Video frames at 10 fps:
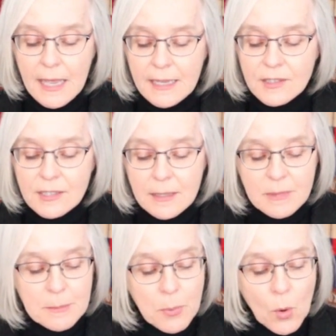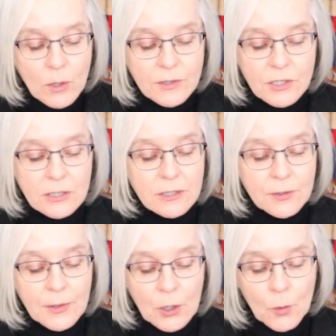It seemed important to
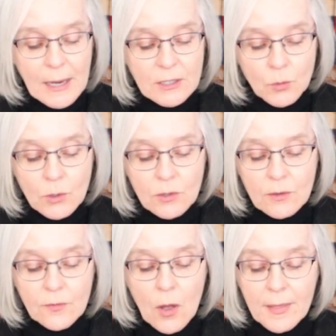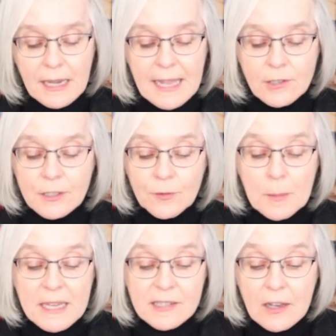learn the correct order of all the letters for
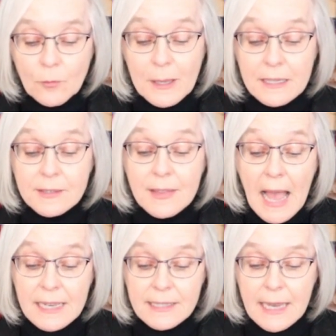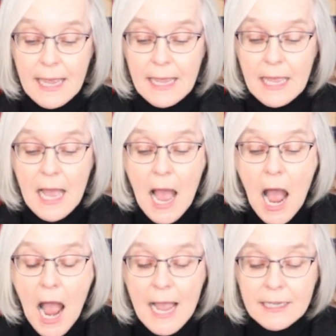myself because that day,
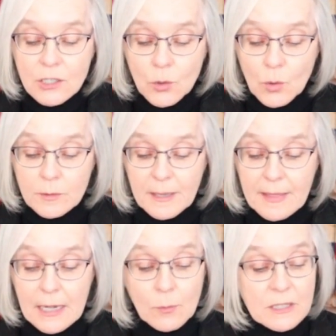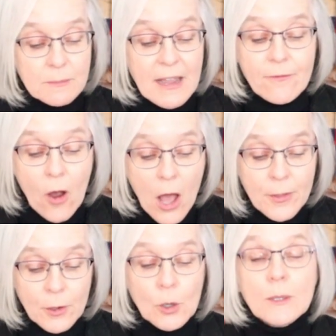Ina told me that it was my
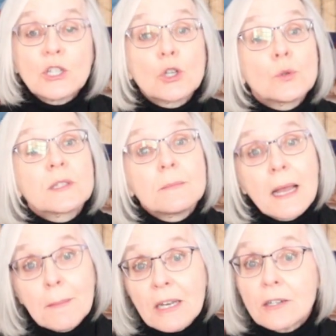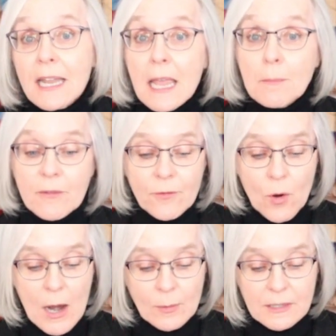father who had chosen my middle name
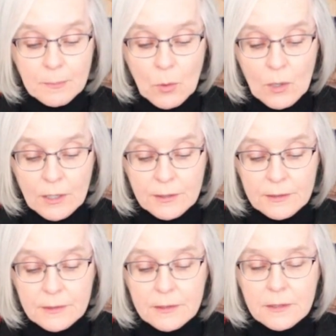before I was born,